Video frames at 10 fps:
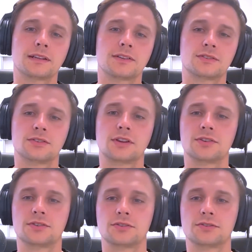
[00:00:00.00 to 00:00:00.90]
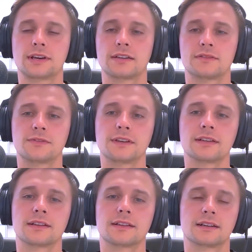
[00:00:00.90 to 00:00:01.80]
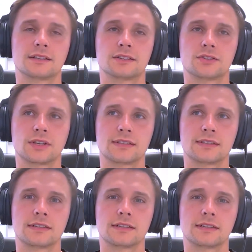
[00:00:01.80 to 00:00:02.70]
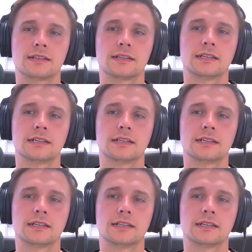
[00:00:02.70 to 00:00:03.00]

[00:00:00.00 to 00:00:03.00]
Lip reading: that you guys think that are interesting